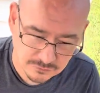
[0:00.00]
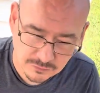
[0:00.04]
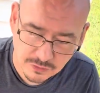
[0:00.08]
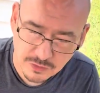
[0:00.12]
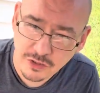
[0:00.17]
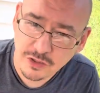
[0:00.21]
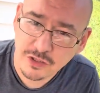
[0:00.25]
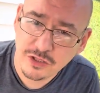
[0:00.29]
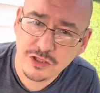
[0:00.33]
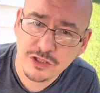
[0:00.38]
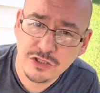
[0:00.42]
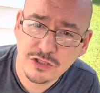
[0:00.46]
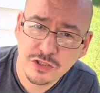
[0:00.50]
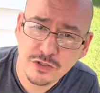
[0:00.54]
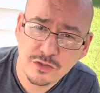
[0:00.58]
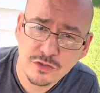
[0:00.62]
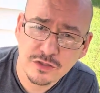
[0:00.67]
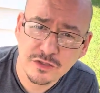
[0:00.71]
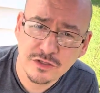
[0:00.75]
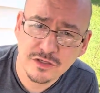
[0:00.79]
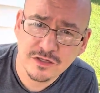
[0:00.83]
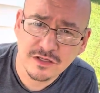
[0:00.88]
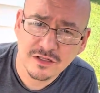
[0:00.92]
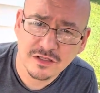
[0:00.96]
going to show
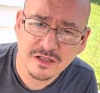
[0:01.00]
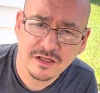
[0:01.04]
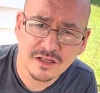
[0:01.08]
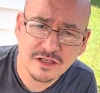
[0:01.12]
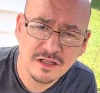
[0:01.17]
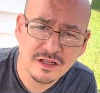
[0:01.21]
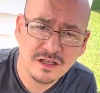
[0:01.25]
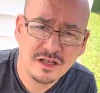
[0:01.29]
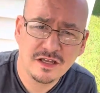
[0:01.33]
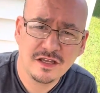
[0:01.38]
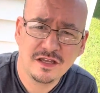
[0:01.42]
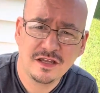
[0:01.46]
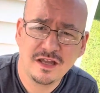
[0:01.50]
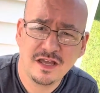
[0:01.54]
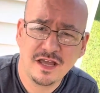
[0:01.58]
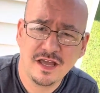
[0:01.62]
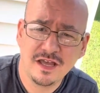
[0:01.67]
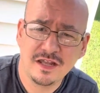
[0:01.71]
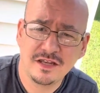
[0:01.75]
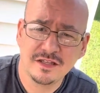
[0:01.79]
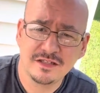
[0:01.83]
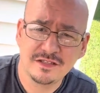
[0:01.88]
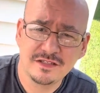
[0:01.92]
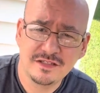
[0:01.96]
you today how
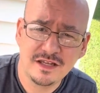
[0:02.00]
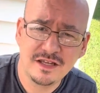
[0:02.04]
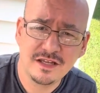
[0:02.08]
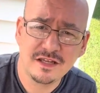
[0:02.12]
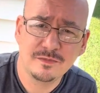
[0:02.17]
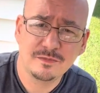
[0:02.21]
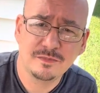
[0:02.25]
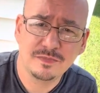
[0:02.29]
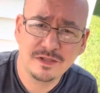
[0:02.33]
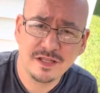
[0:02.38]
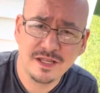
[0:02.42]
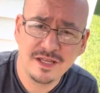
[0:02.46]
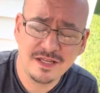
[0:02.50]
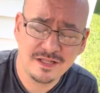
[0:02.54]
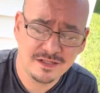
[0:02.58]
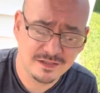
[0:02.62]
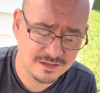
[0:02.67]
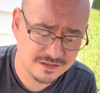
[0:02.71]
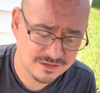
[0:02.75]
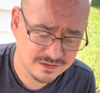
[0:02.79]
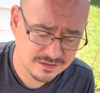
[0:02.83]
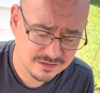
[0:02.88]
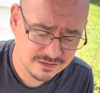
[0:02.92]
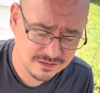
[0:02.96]
to take a plant
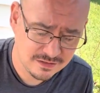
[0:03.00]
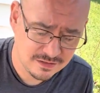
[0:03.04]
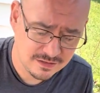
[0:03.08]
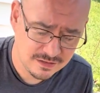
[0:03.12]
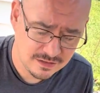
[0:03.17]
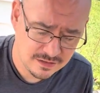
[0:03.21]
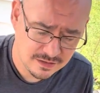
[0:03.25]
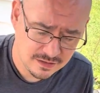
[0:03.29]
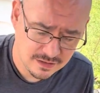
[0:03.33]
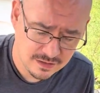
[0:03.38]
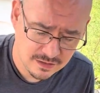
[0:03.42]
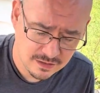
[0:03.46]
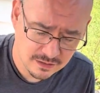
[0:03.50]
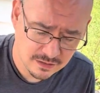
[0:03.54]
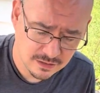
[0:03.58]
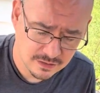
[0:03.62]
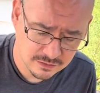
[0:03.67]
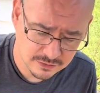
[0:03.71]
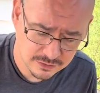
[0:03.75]
that's a